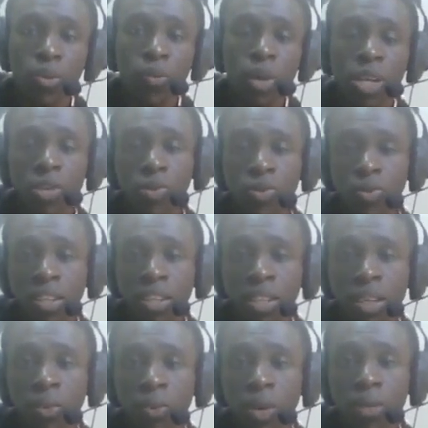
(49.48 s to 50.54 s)
So once you
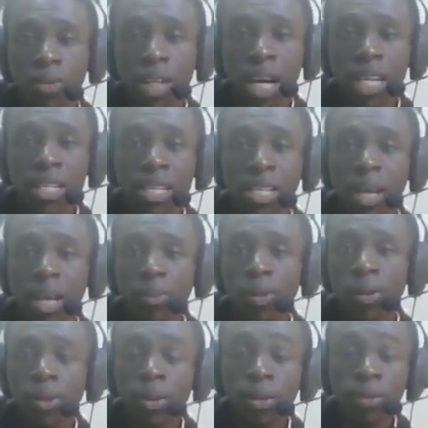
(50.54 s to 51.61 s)
register on the website, it's
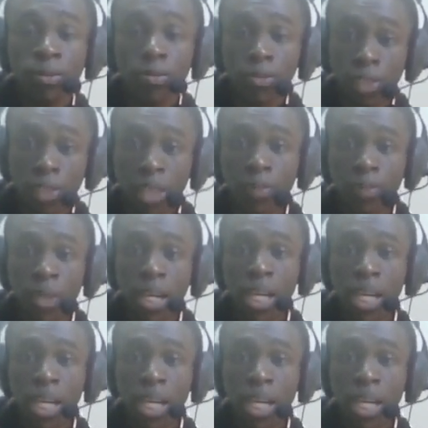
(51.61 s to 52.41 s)
actually free.